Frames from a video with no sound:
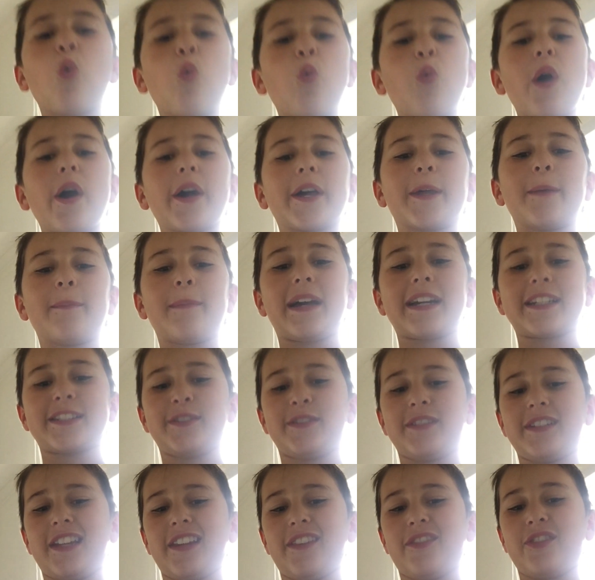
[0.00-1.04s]
welcome back to
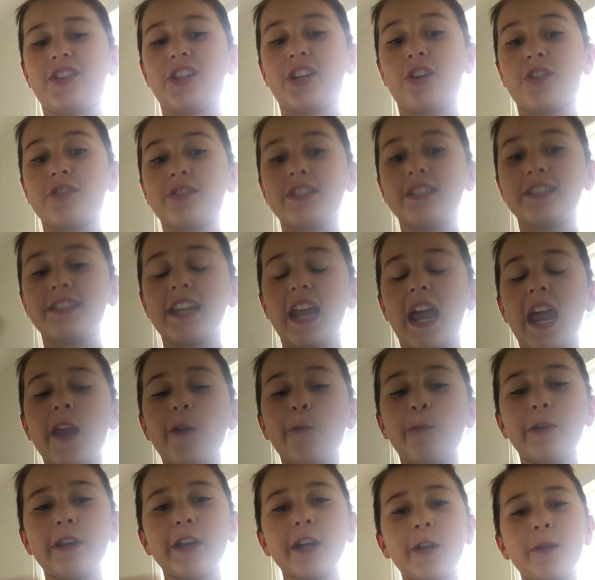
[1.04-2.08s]
another video.
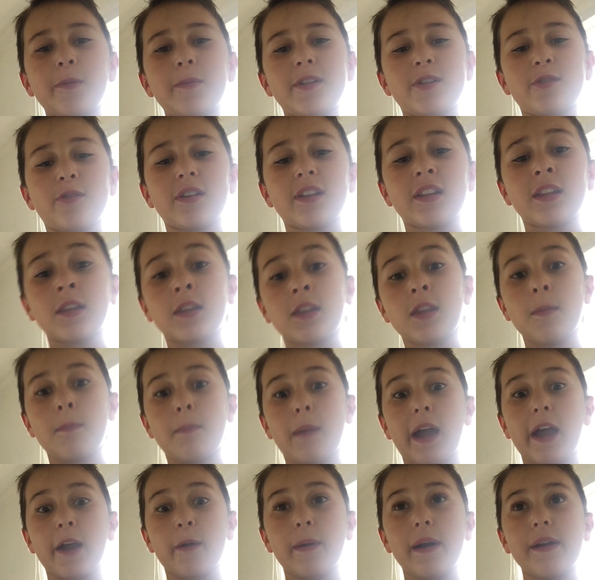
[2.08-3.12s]
Today we're going to be doing the
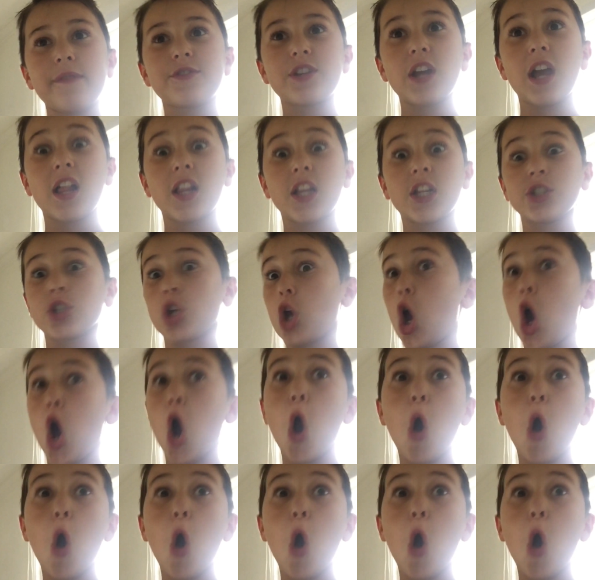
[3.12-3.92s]
microwave challenge.